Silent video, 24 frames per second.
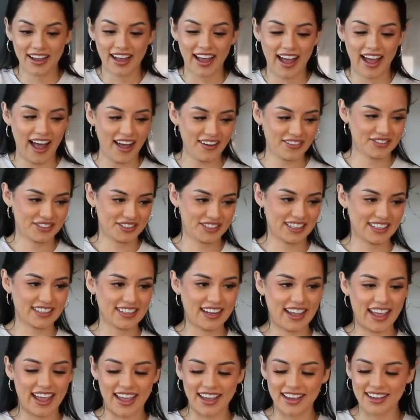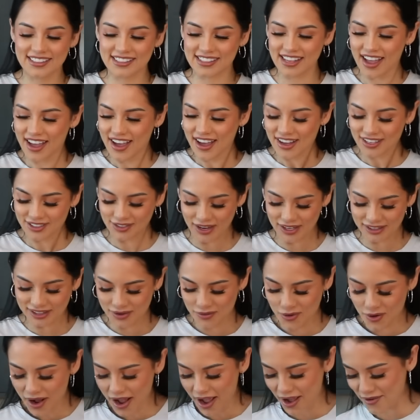half-sheet cakes, so I
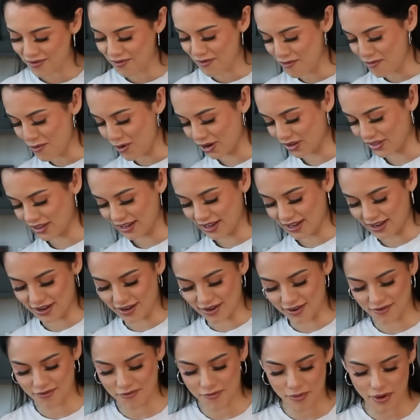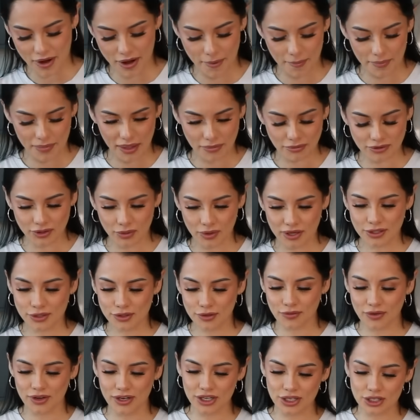think we'll have more than enough, but I'm just going
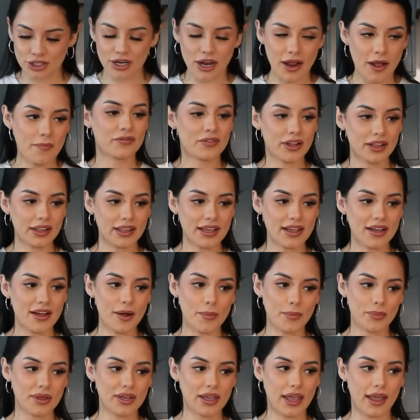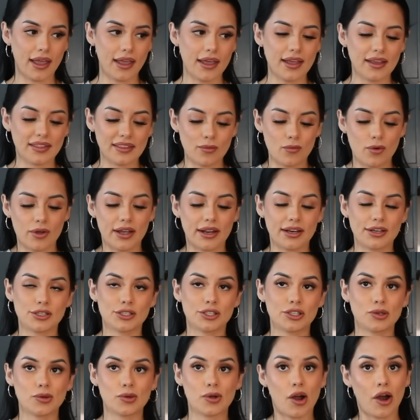to finish filling up the cake and then we'll get
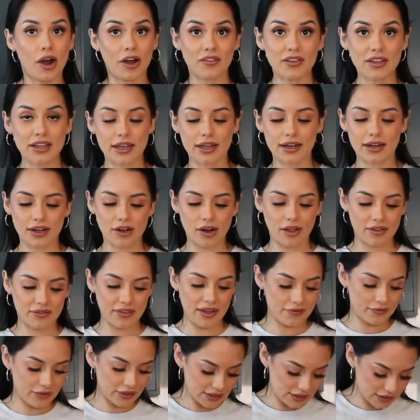into carving it and all of that fun